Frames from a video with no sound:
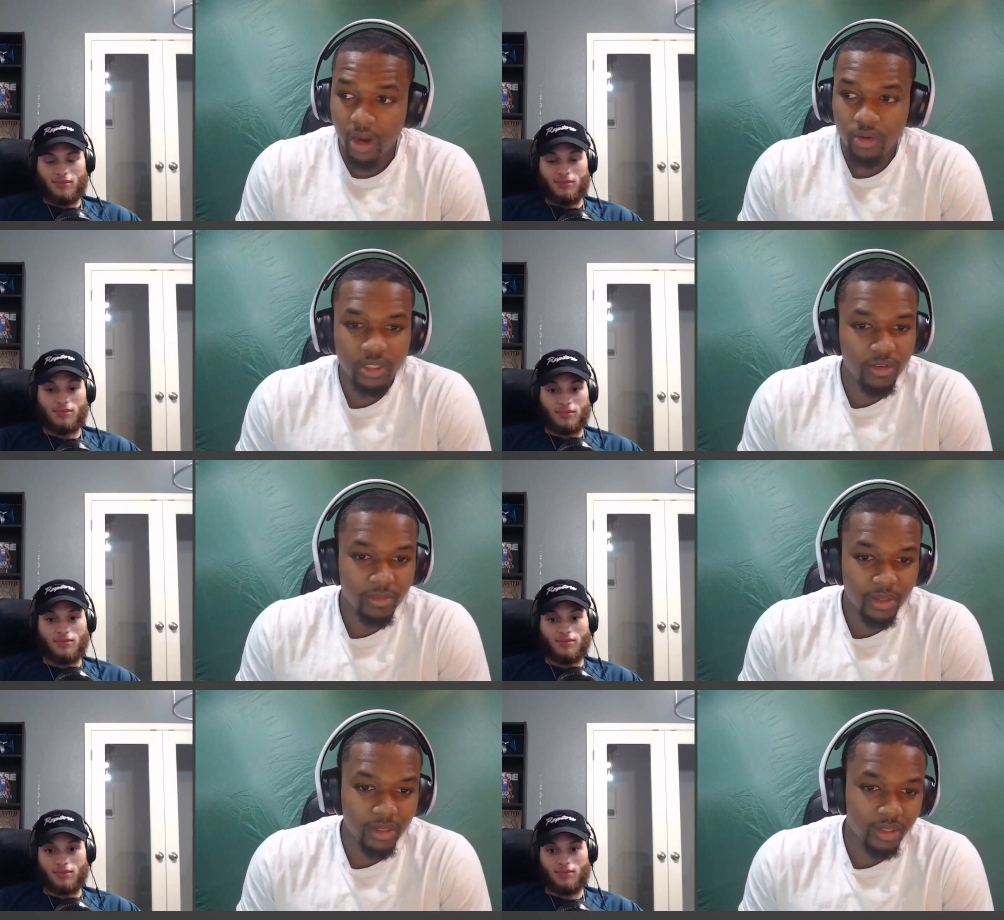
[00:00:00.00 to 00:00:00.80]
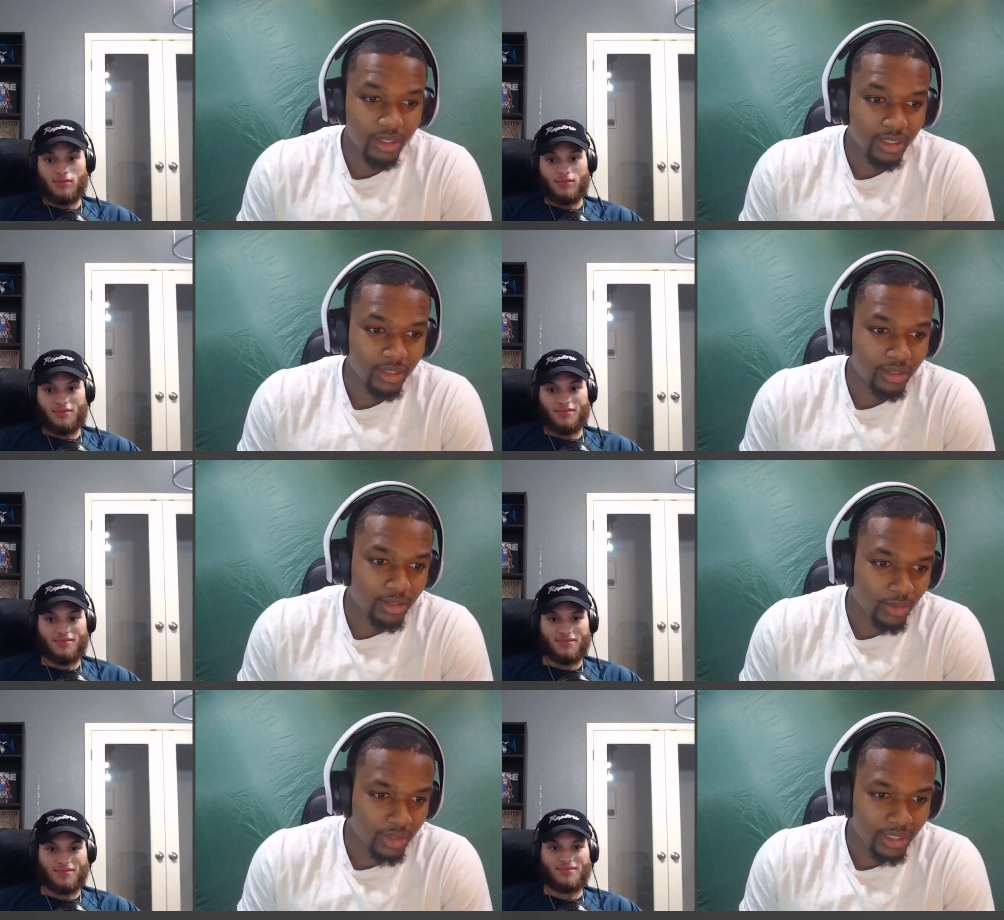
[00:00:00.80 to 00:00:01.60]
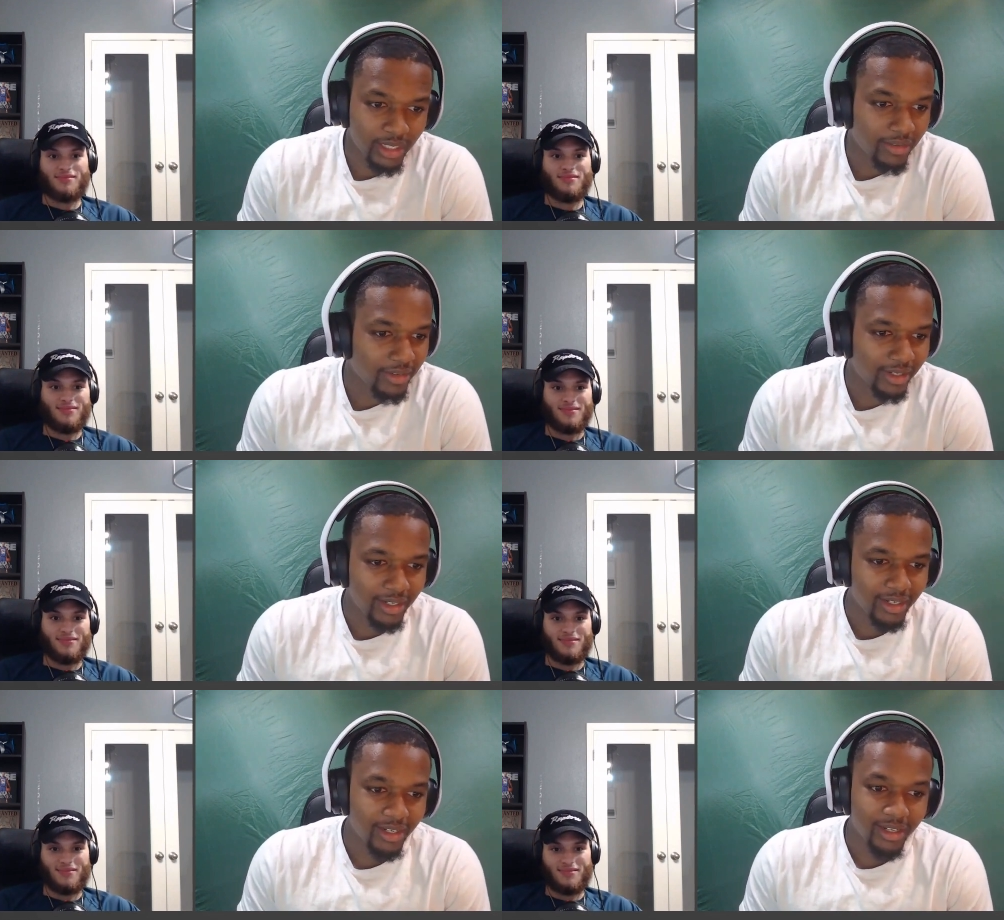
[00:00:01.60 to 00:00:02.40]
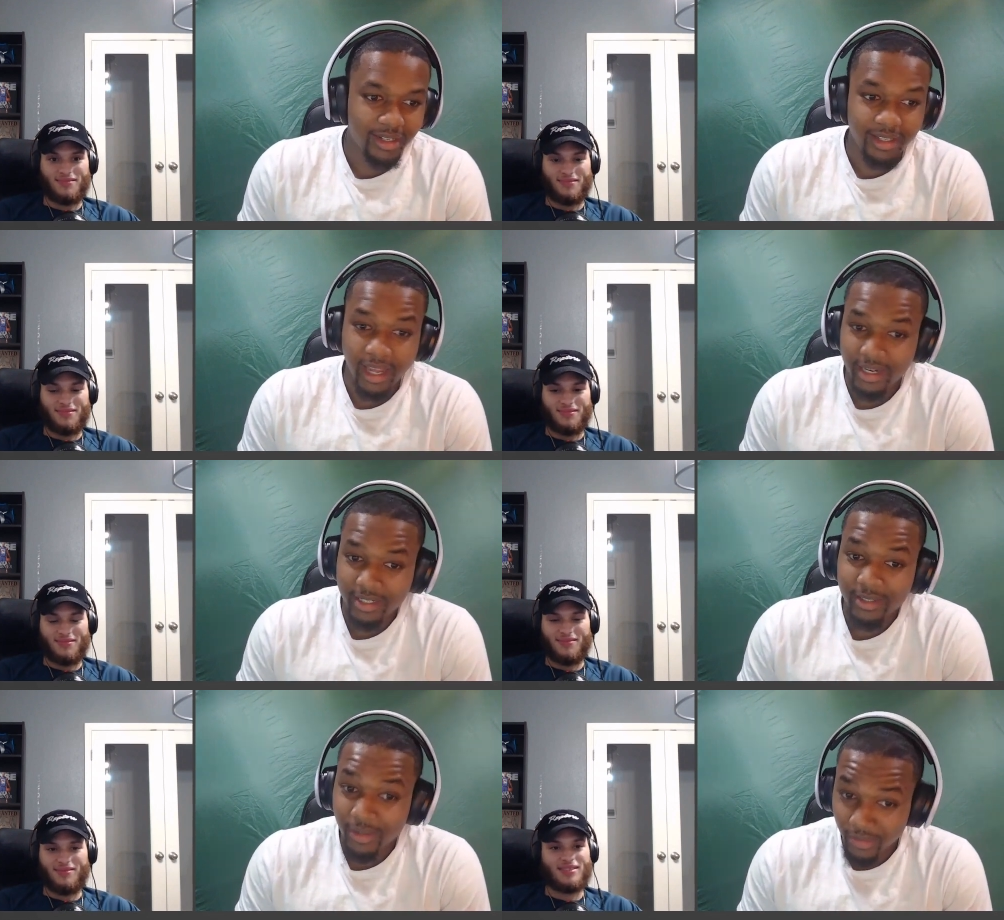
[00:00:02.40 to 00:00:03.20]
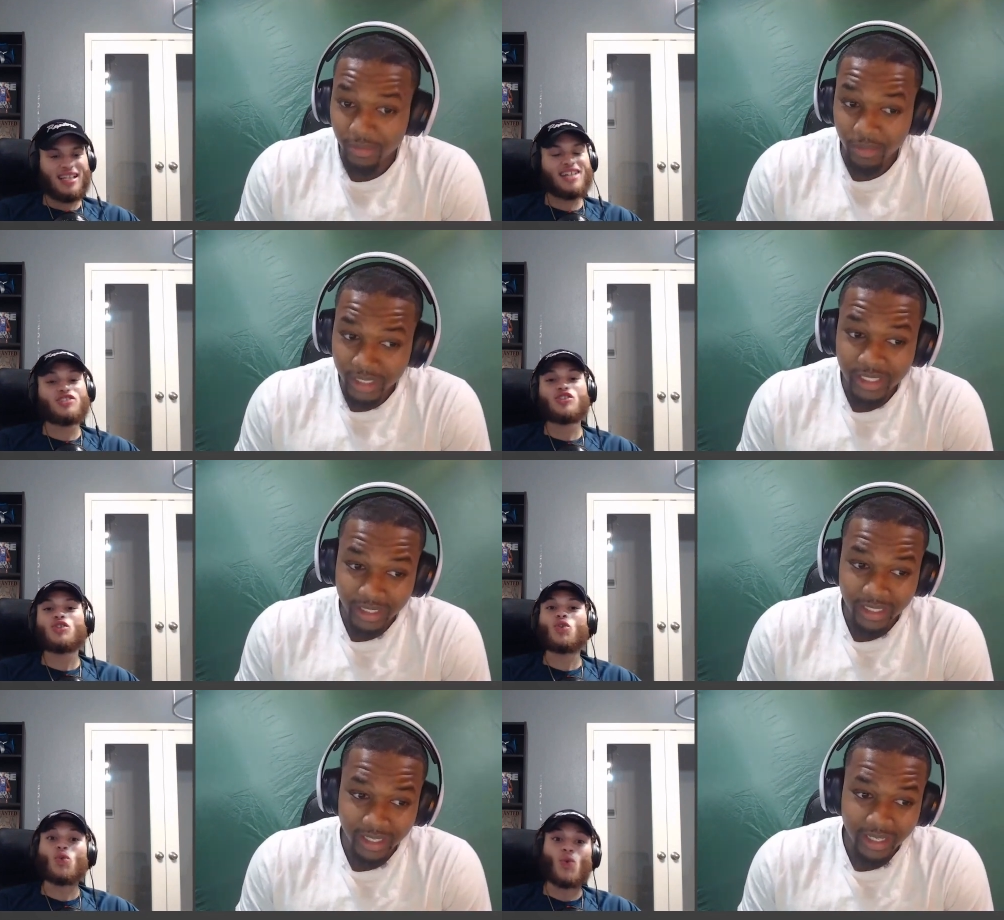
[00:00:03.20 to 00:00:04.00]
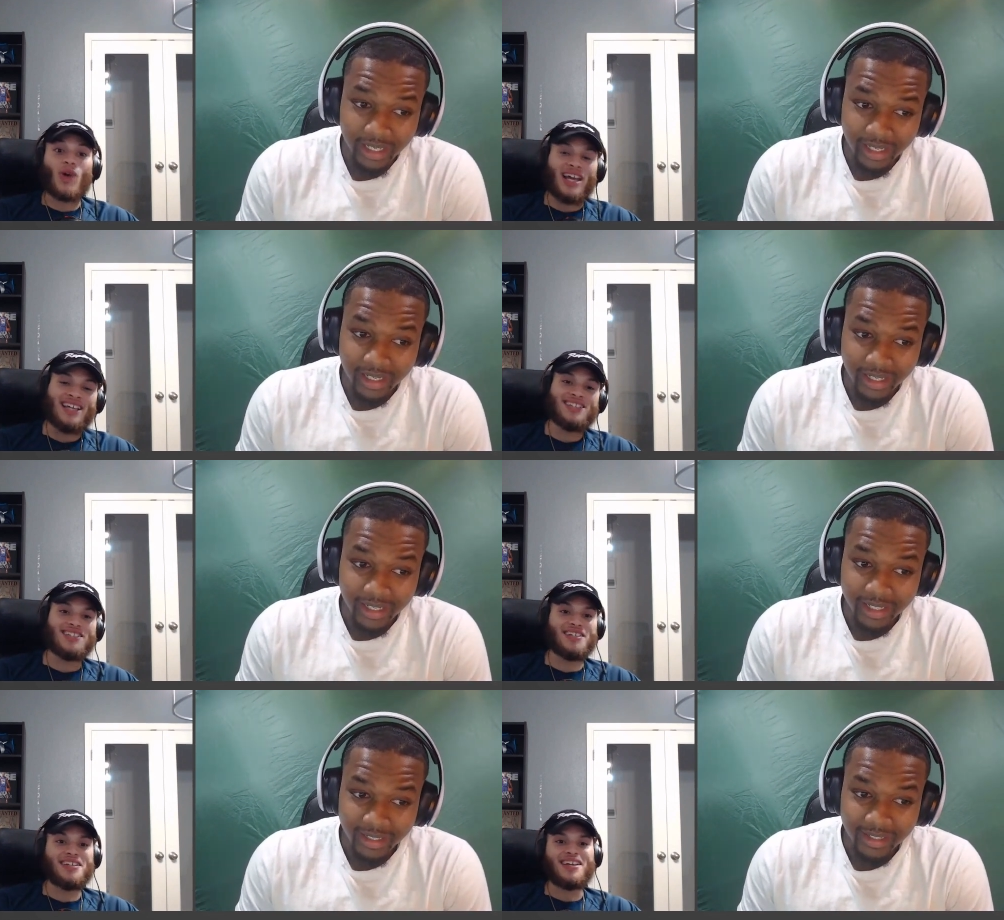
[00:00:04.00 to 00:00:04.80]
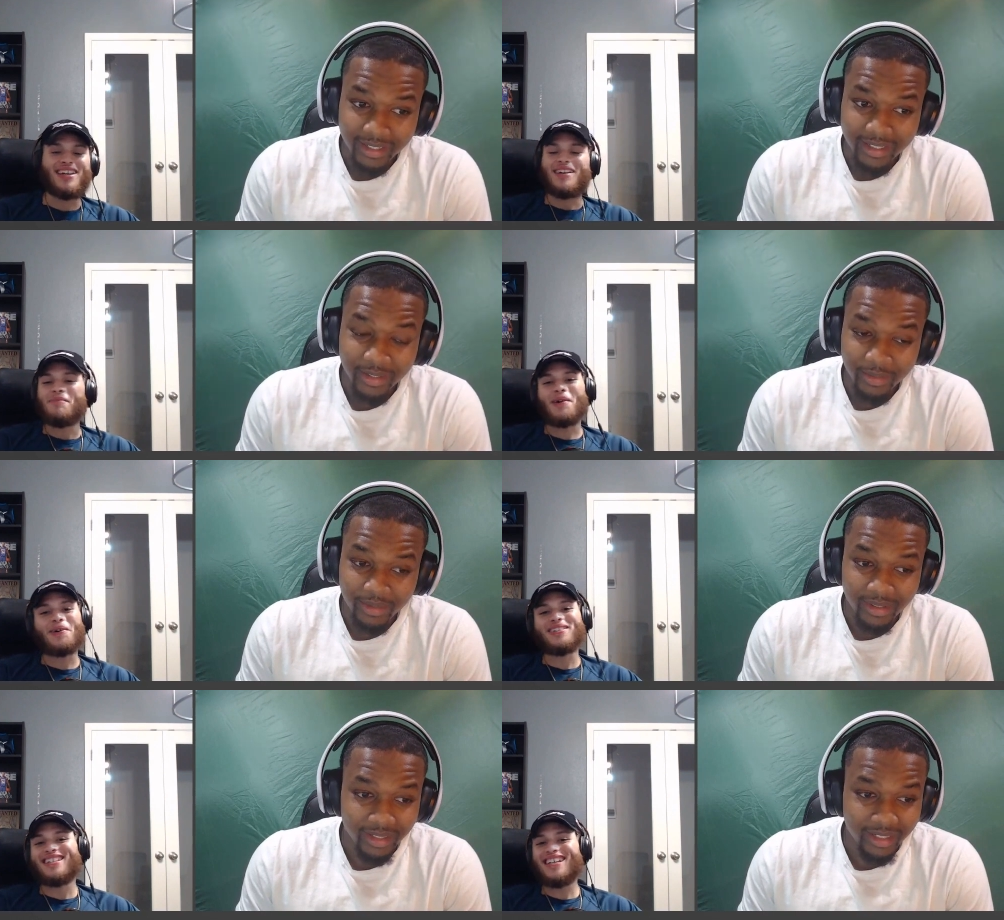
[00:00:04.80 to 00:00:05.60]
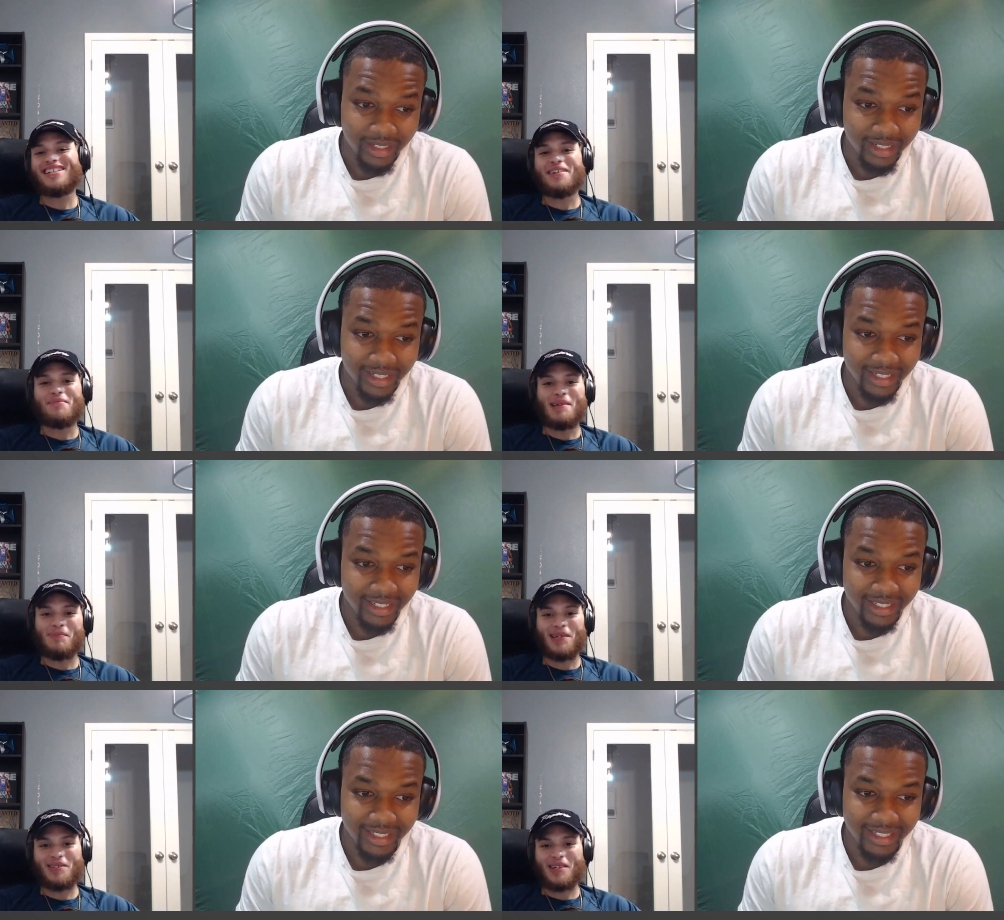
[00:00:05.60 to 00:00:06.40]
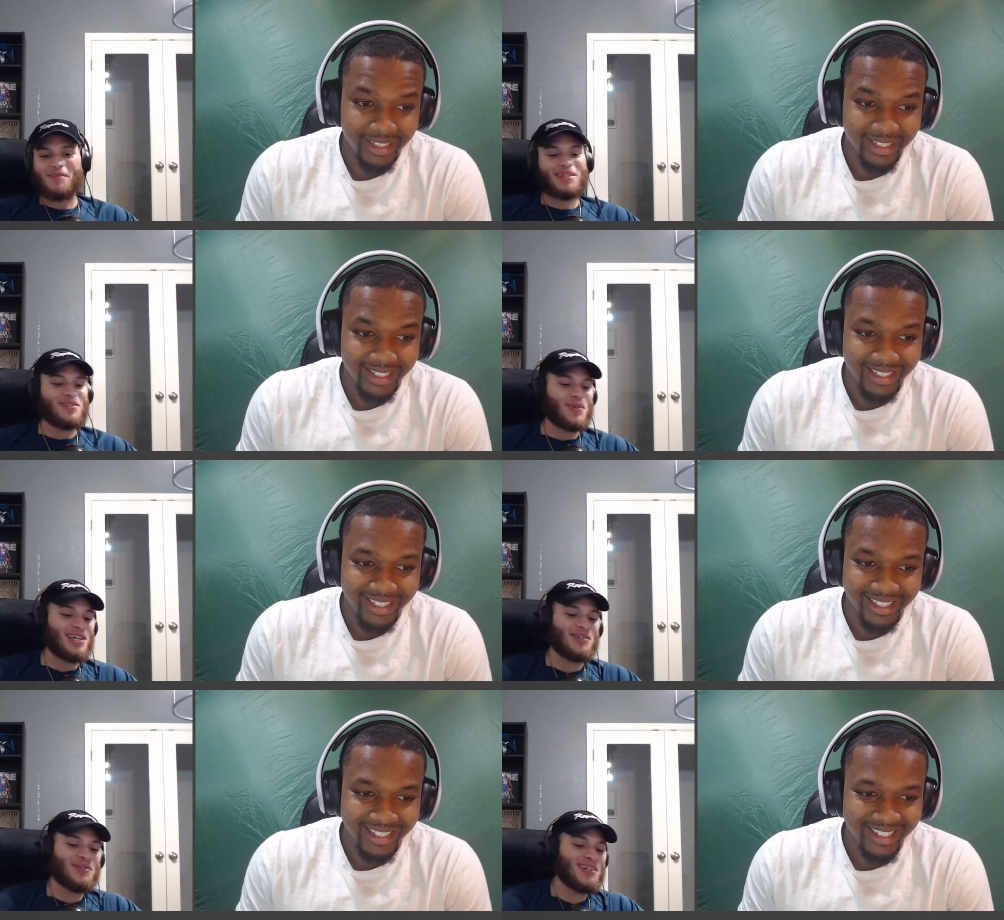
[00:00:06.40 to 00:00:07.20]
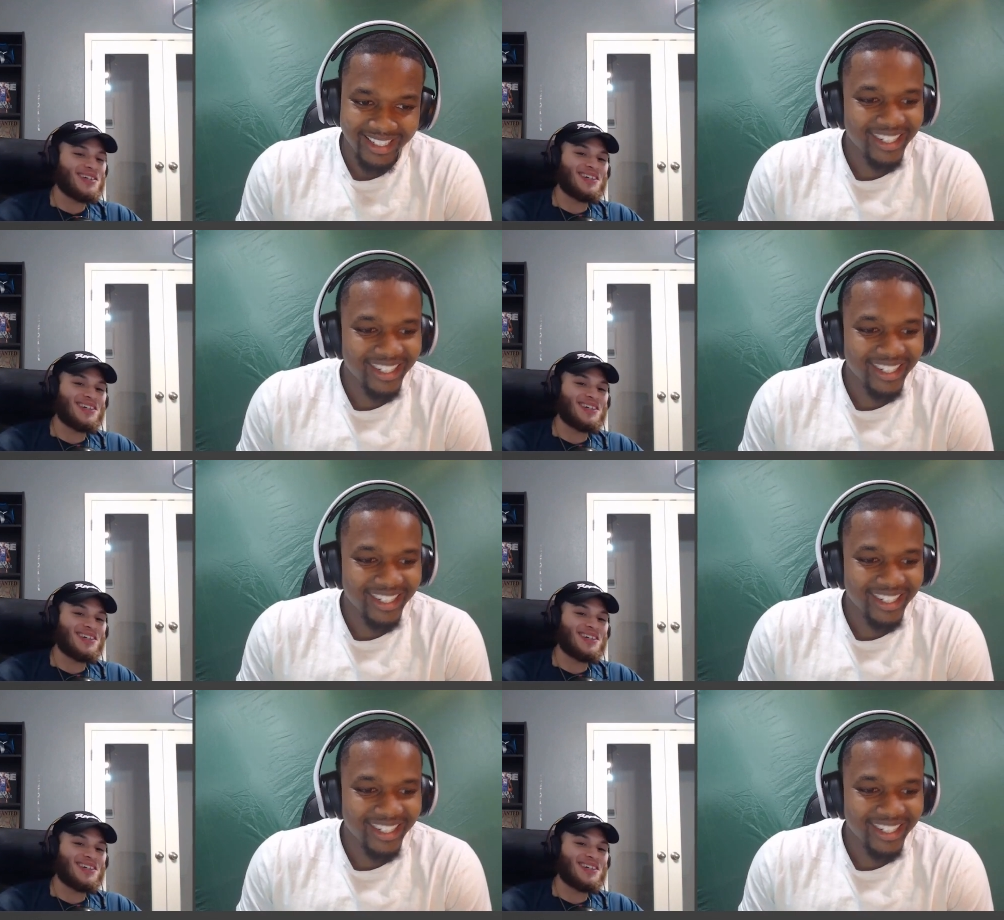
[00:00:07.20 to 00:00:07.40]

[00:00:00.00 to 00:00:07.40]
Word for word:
Speaker 1: old is Devin Booker? He's 27. That's you're That's reaching
Speaker 2: crazy, you're, bro. These NBA players are coming in way too young.